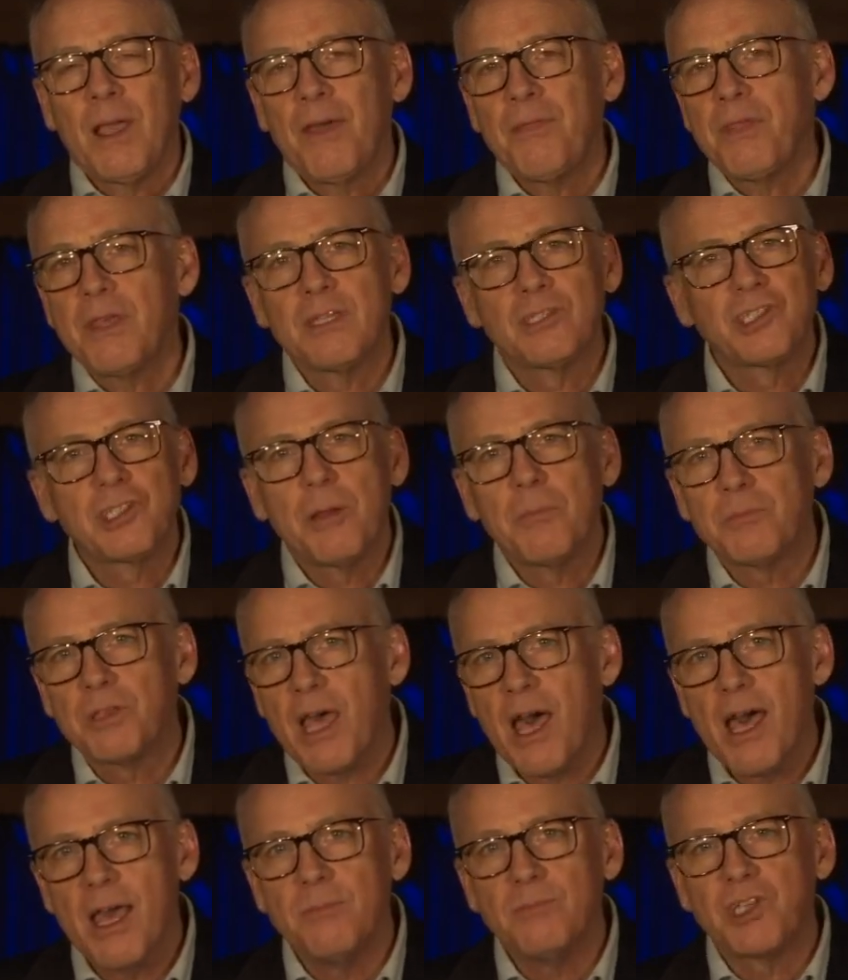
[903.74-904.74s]
I think
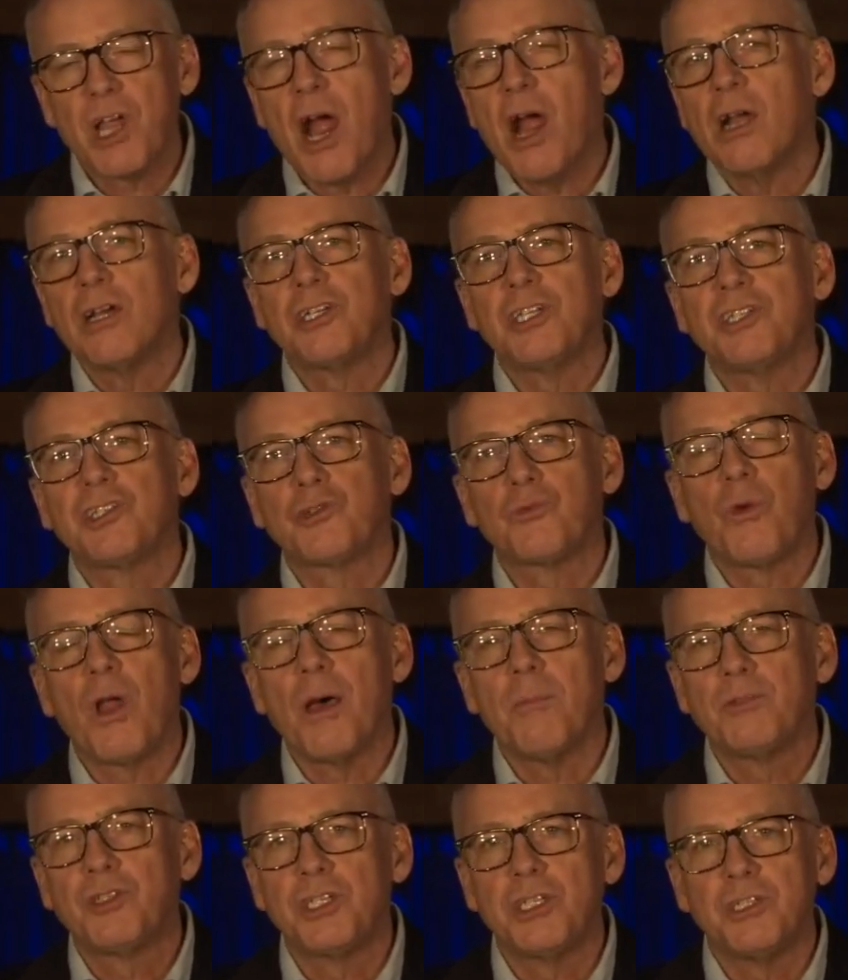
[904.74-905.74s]
sometimes our
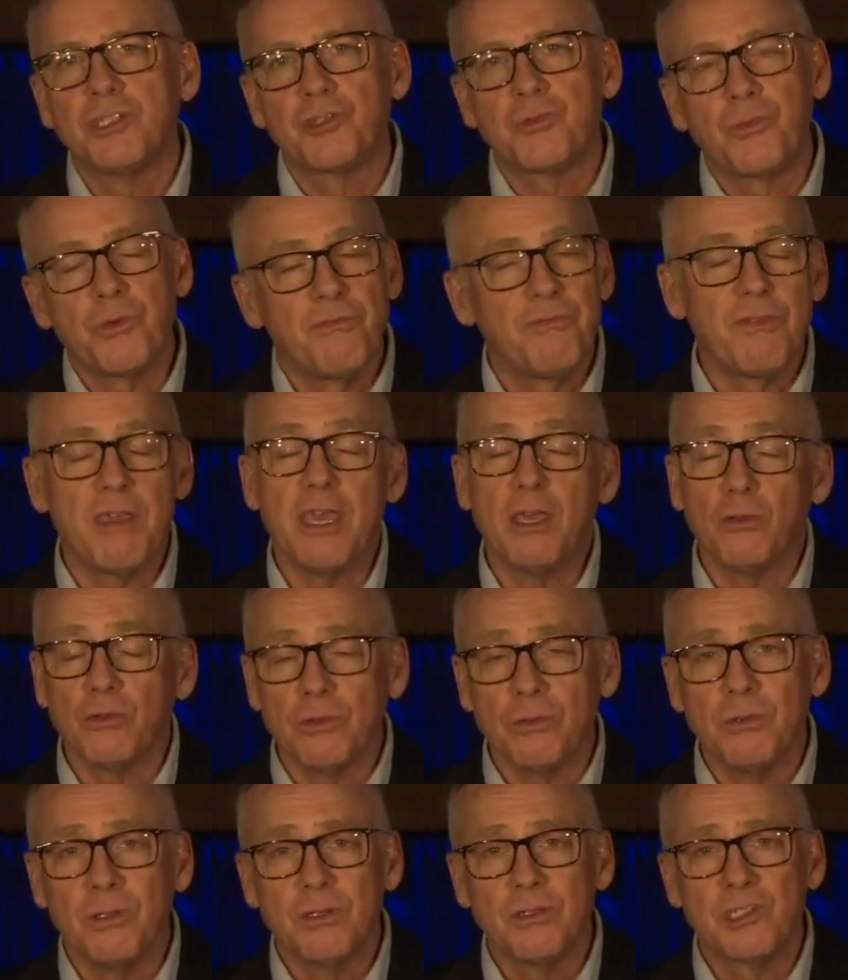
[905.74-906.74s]
disruptions
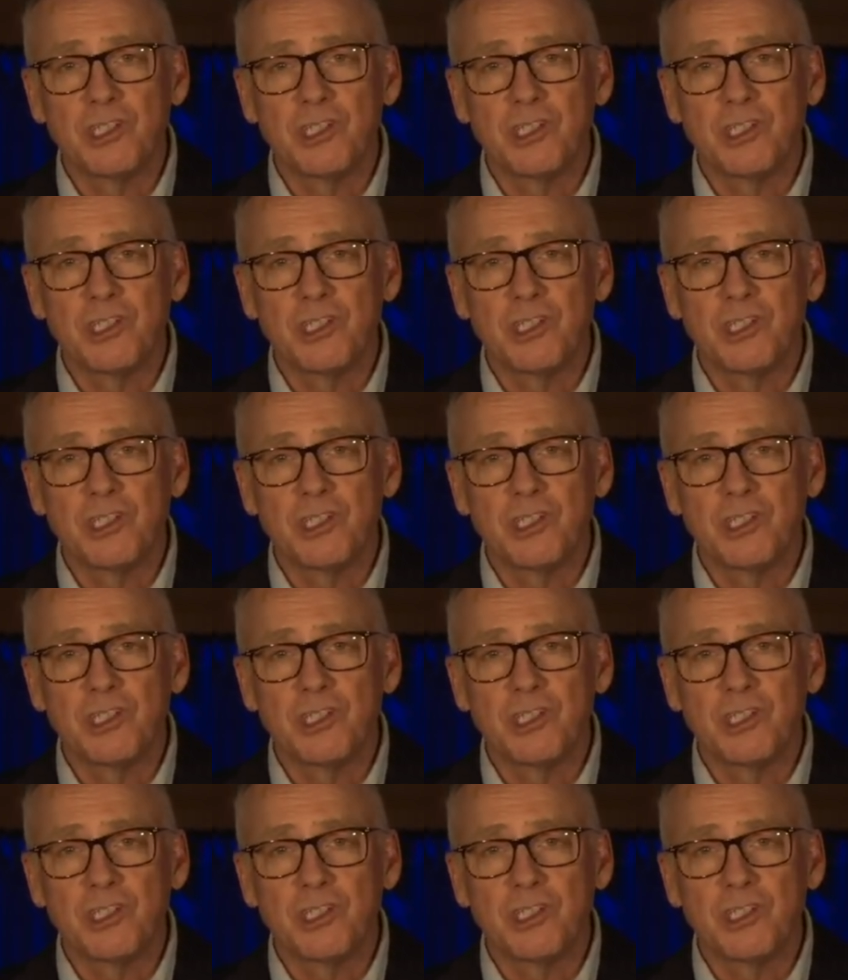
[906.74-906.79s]
reveal